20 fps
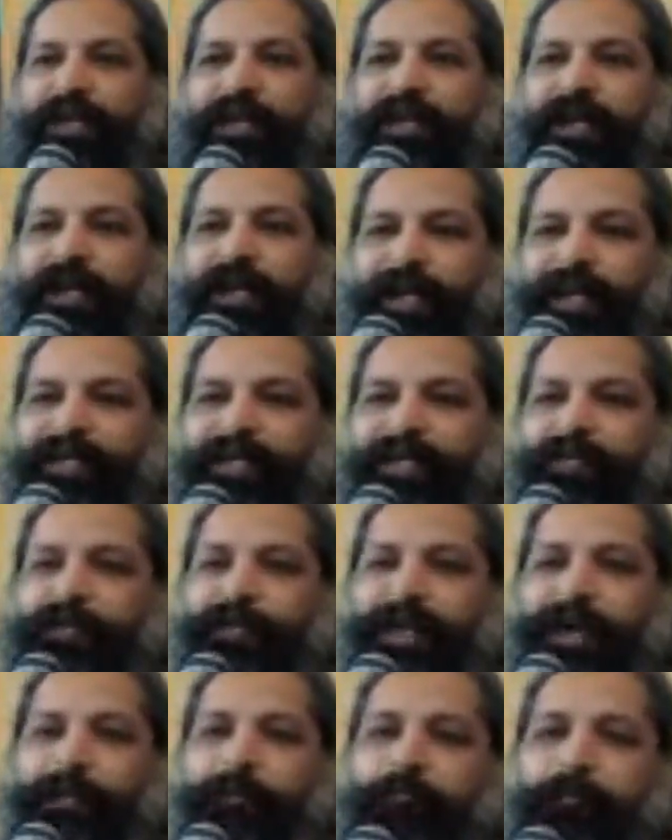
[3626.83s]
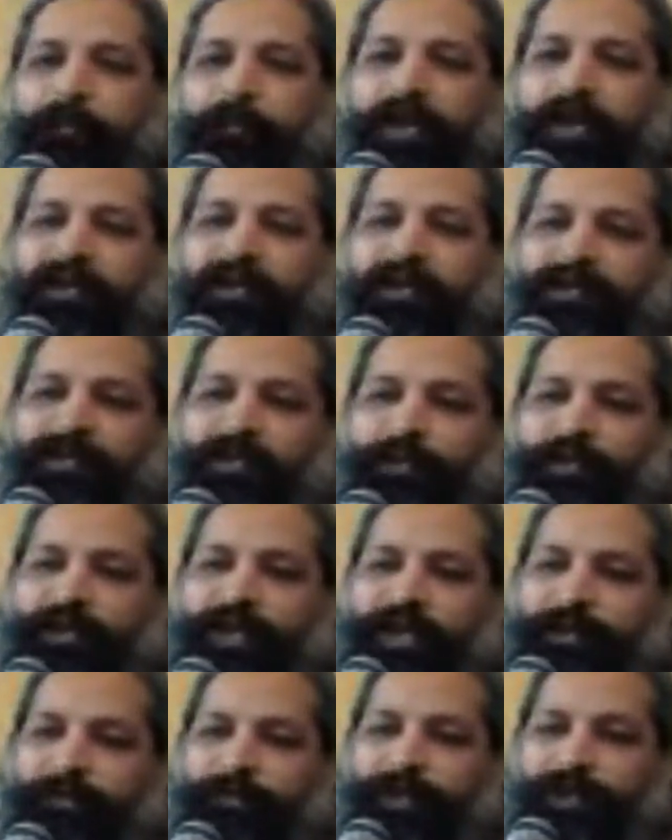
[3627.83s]
is to embed us so
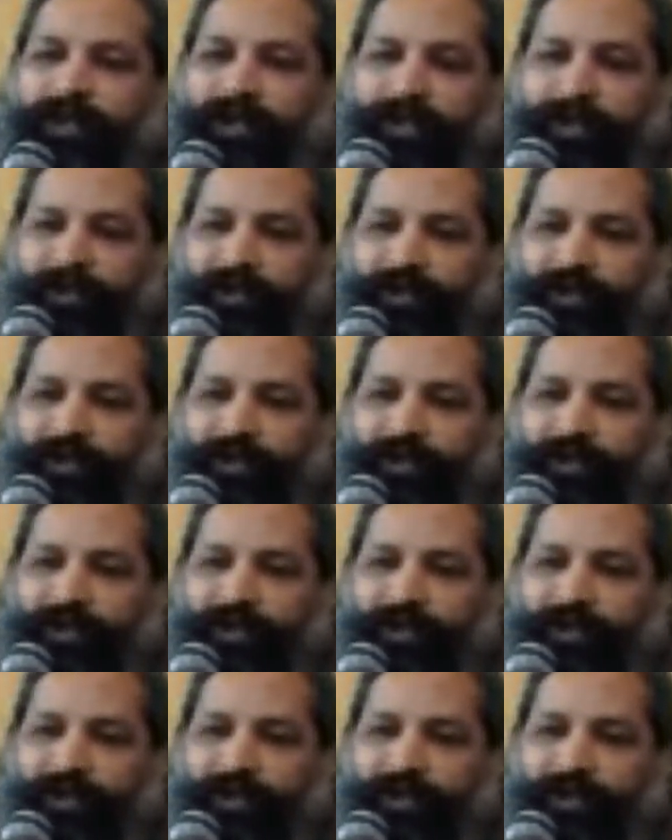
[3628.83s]
deeply